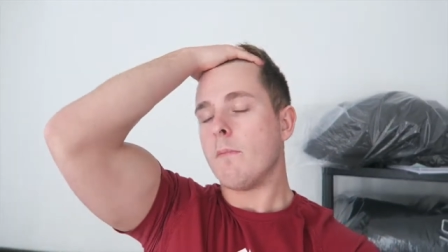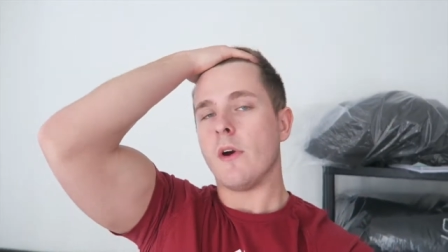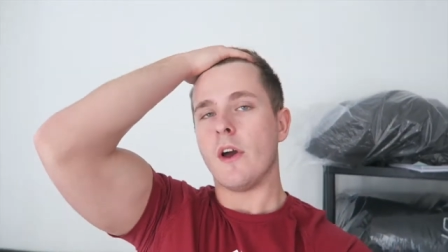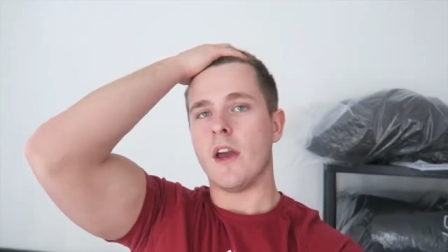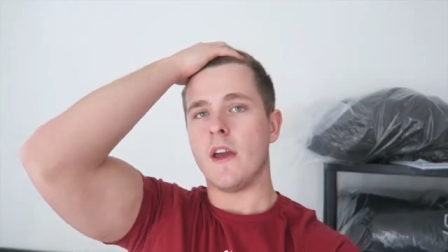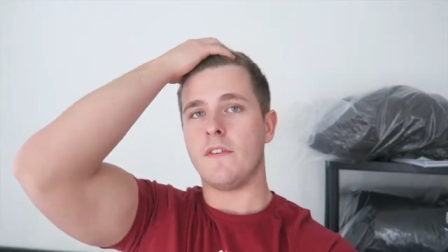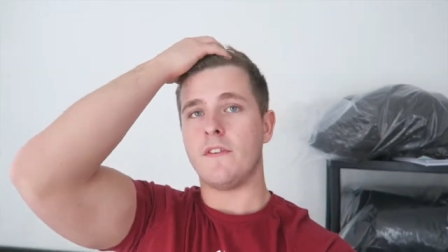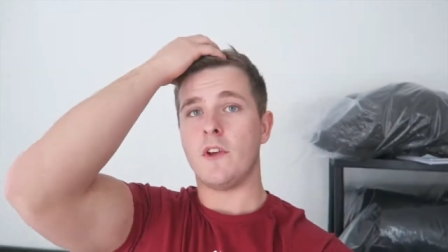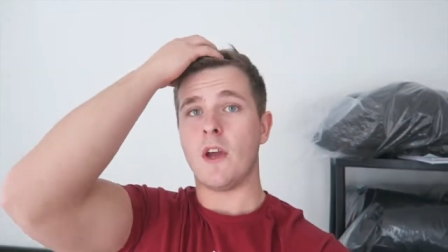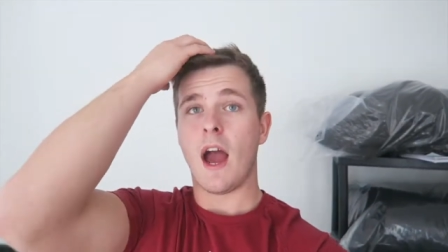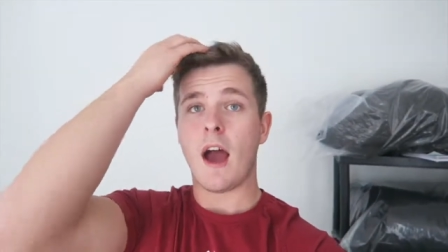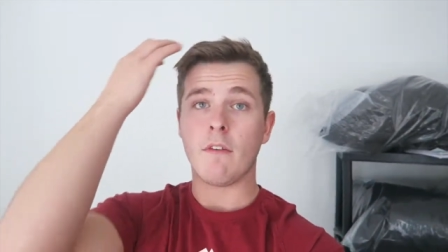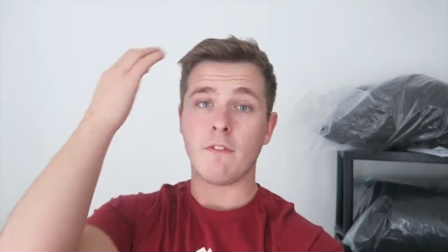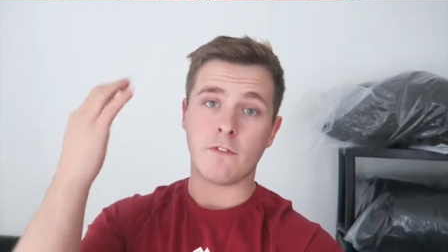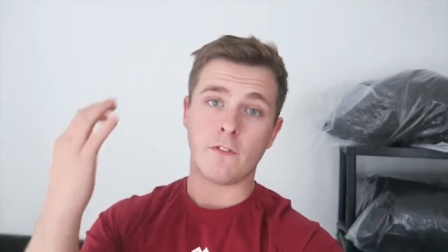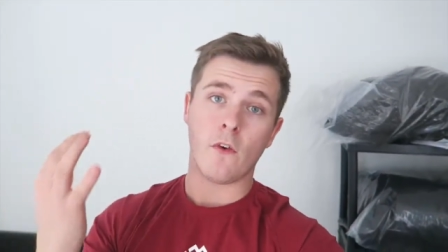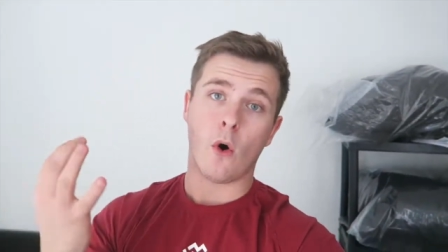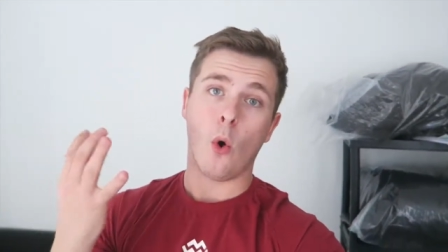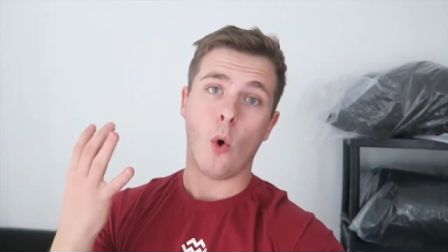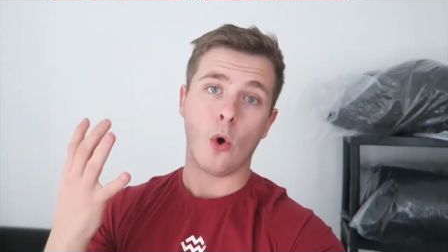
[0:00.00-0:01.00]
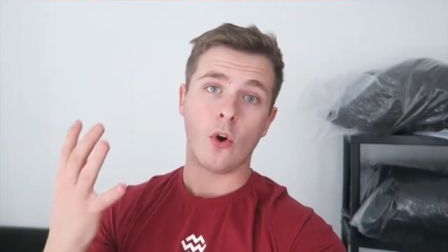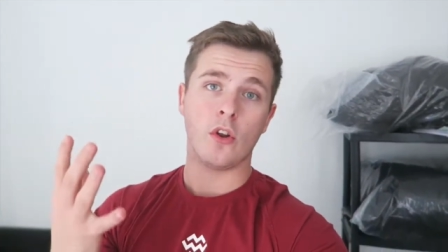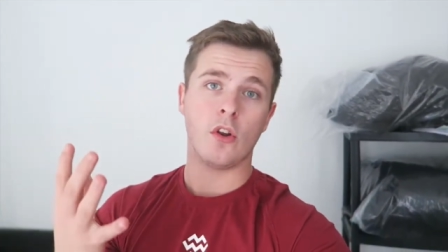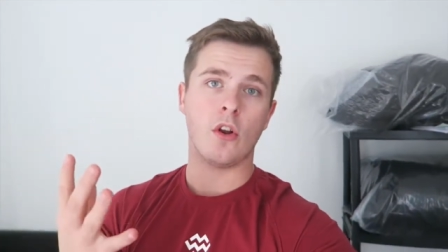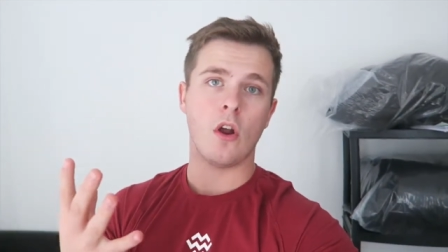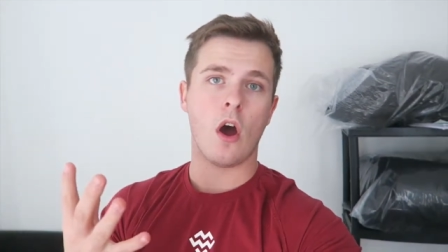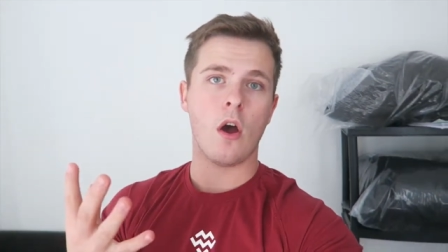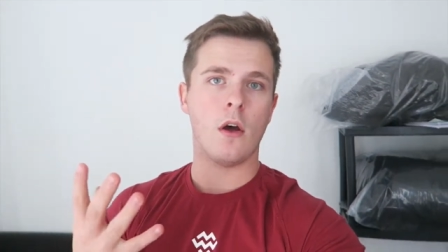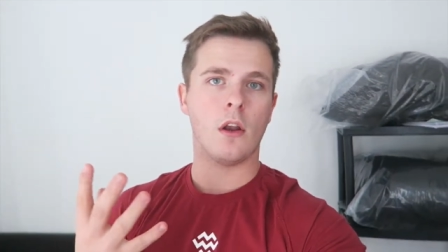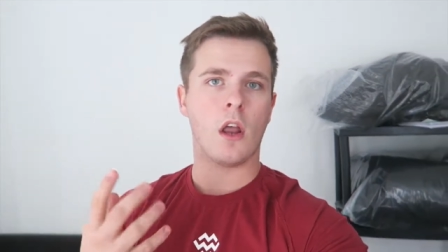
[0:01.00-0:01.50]
but if you have
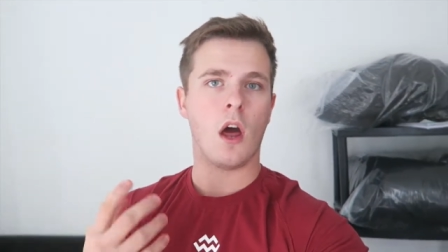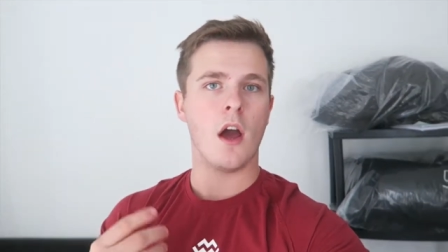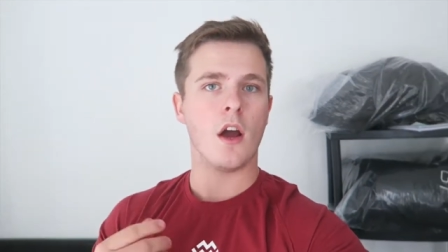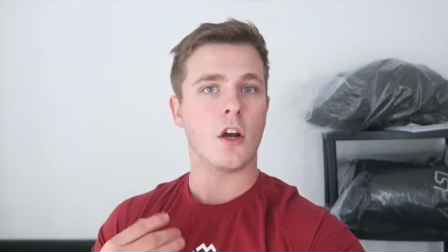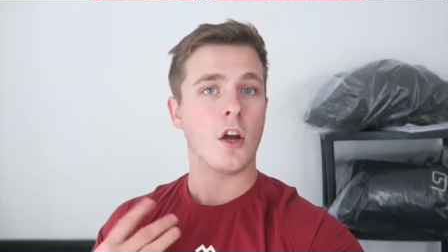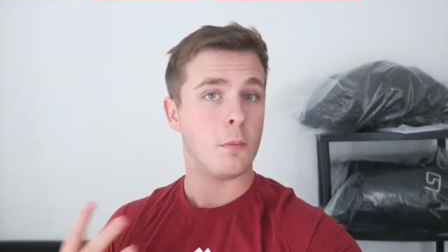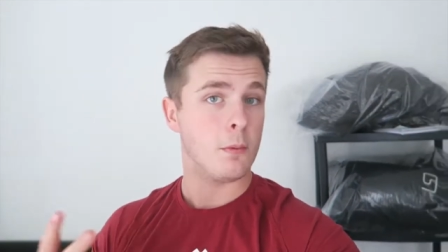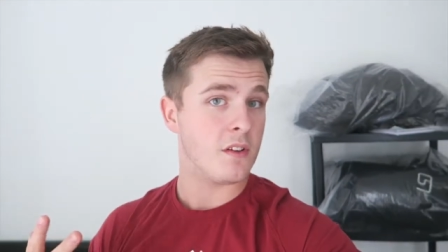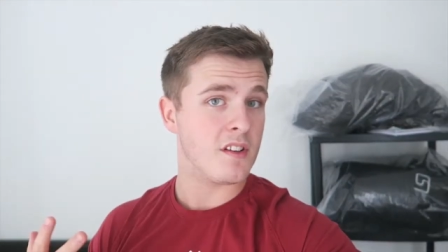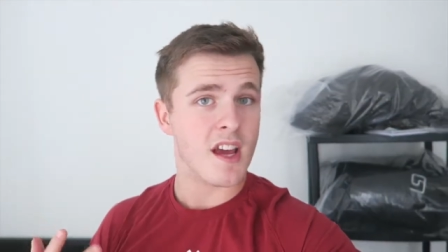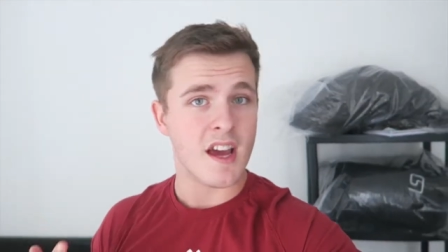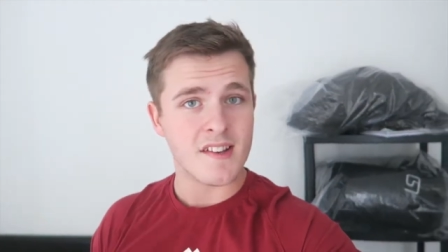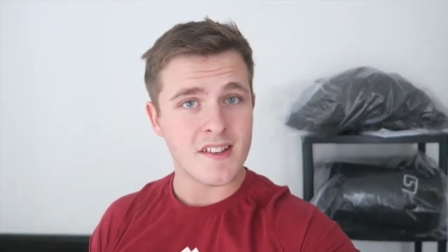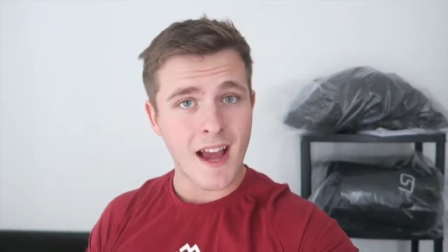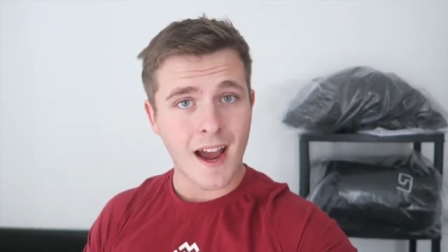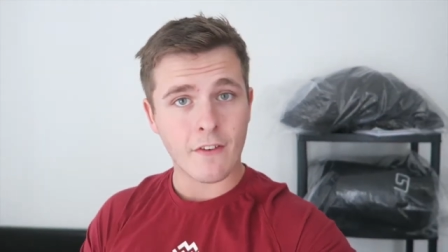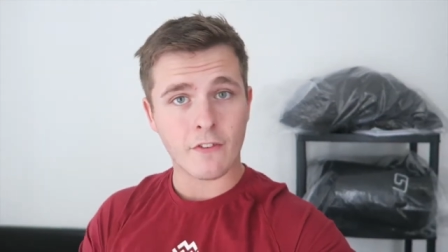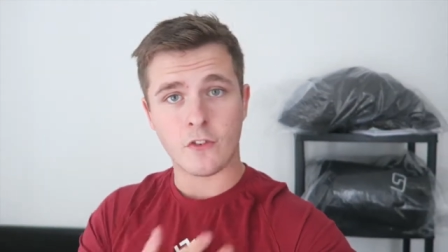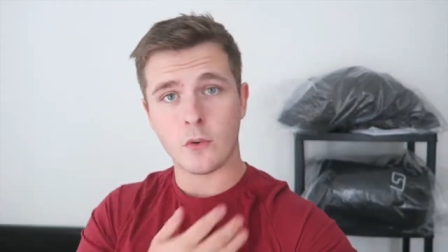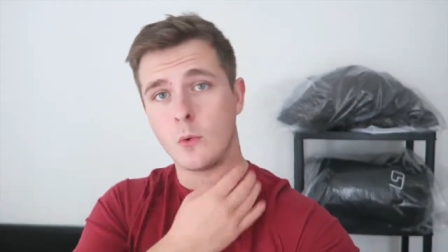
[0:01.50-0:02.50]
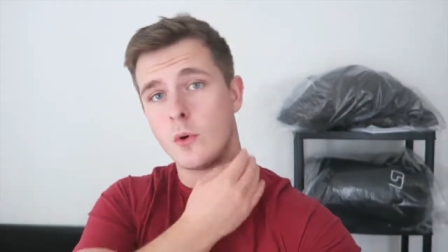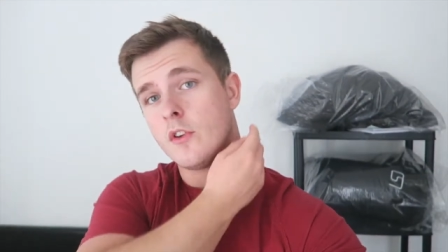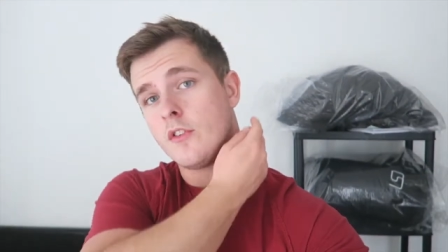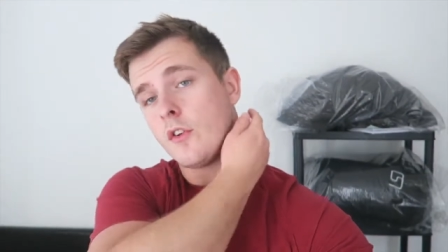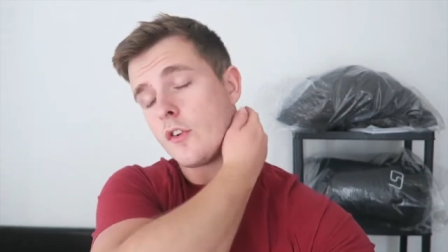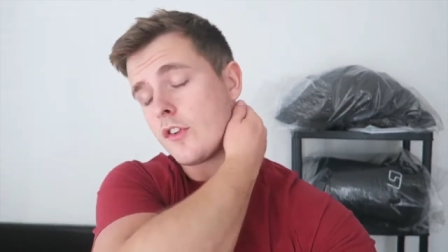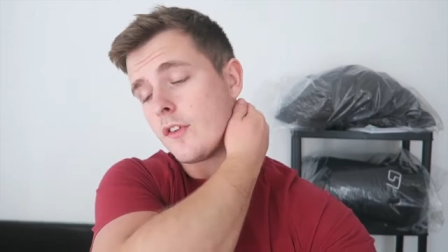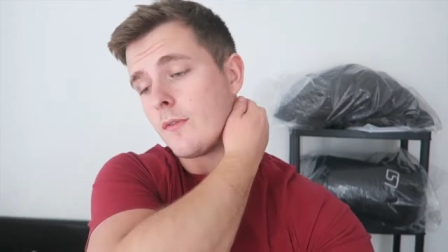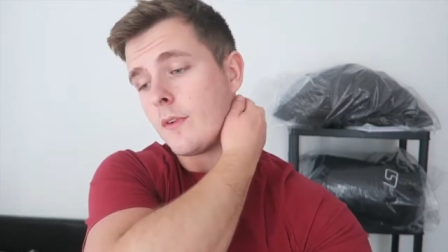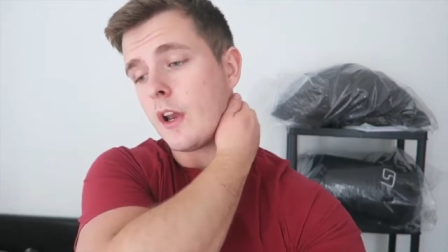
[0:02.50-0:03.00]
ordered like a couple of days afterwards
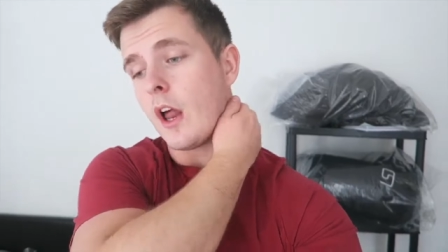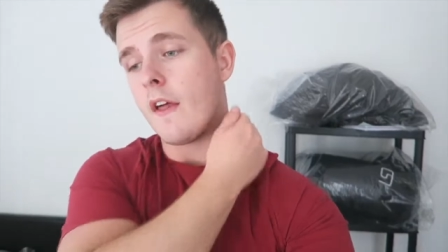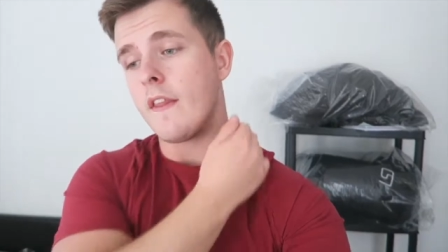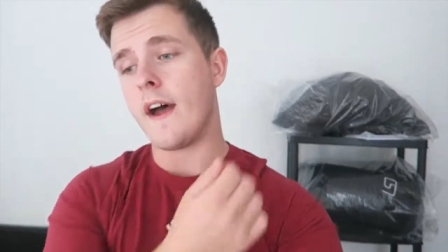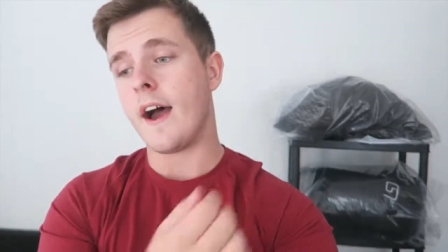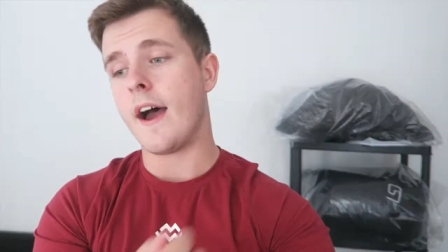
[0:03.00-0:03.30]
or something like